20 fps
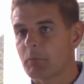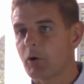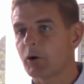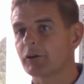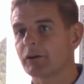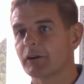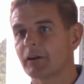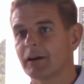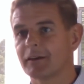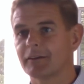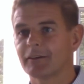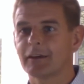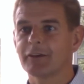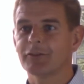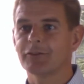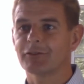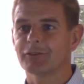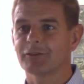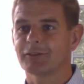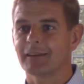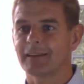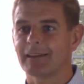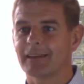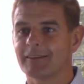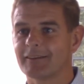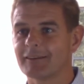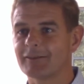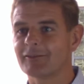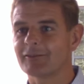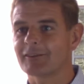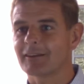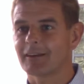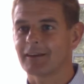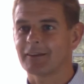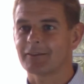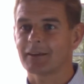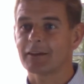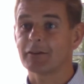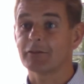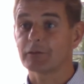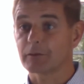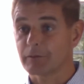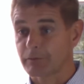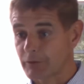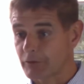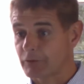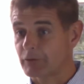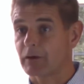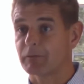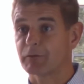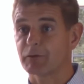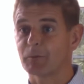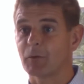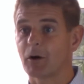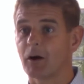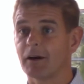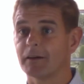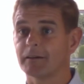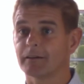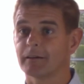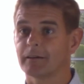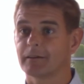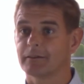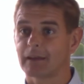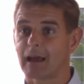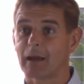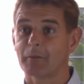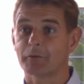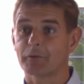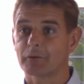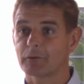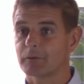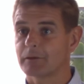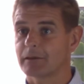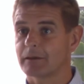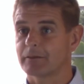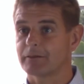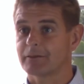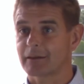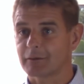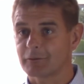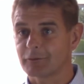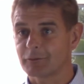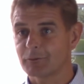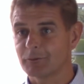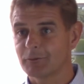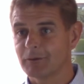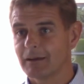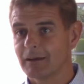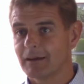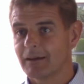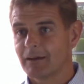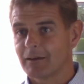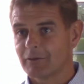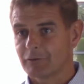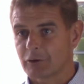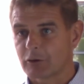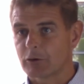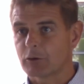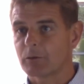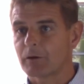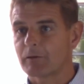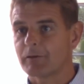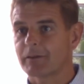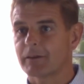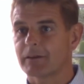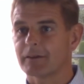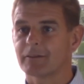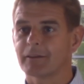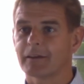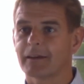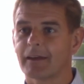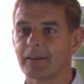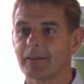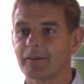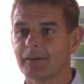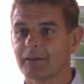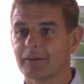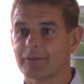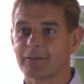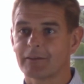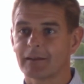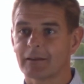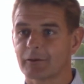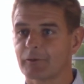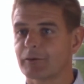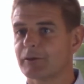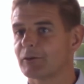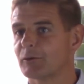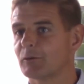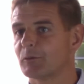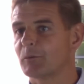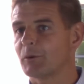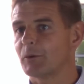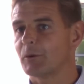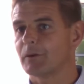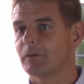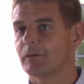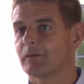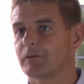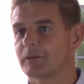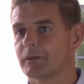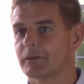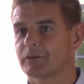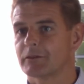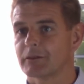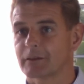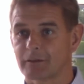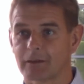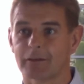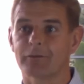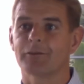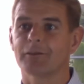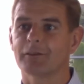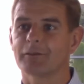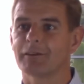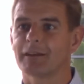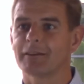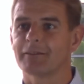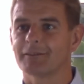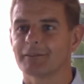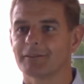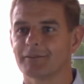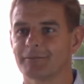modernization and the digitalization of the service behind it is absolutely essential to glue everything together and still a critical part of a successful event.